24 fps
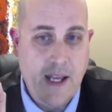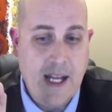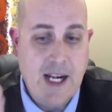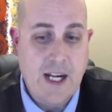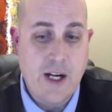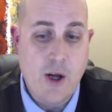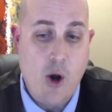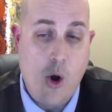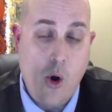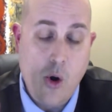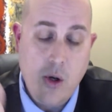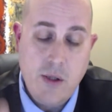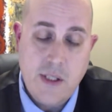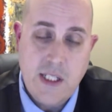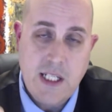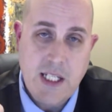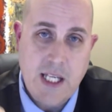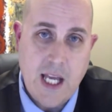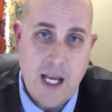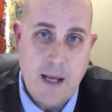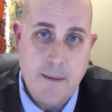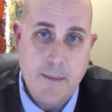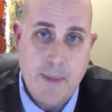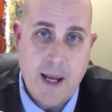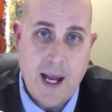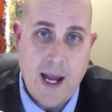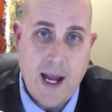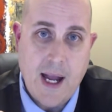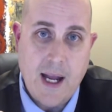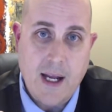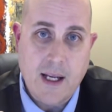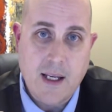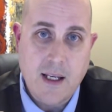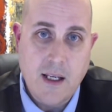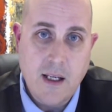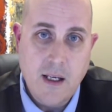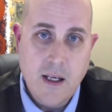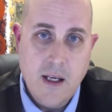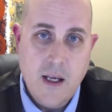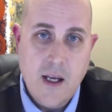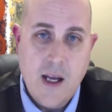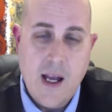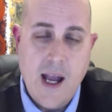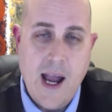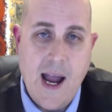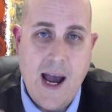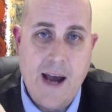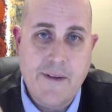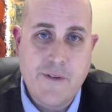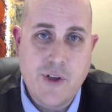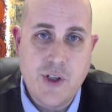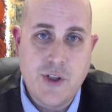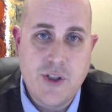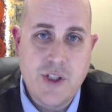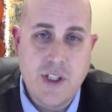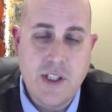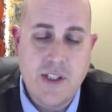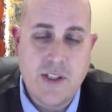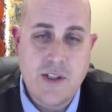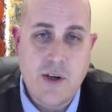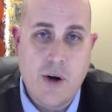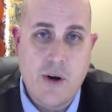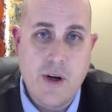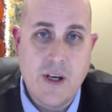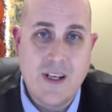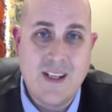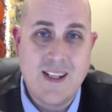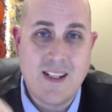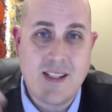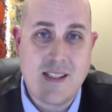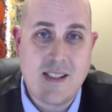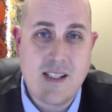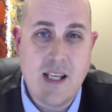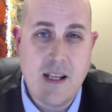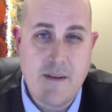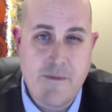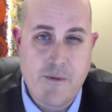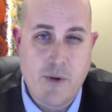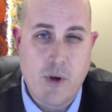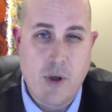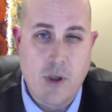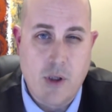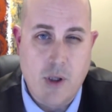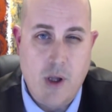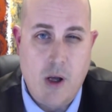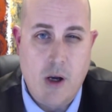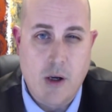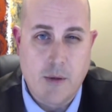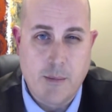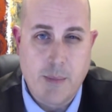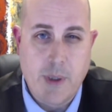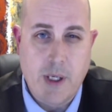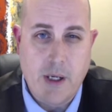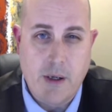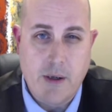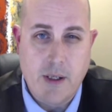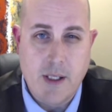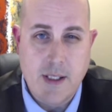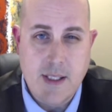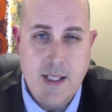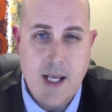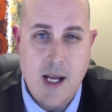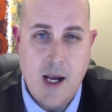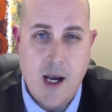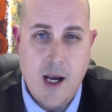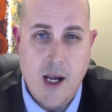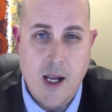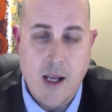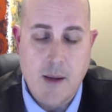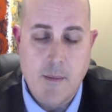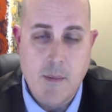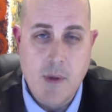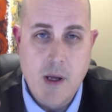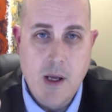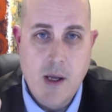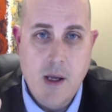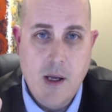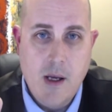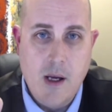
And it only came back after she started to sit for a long period of time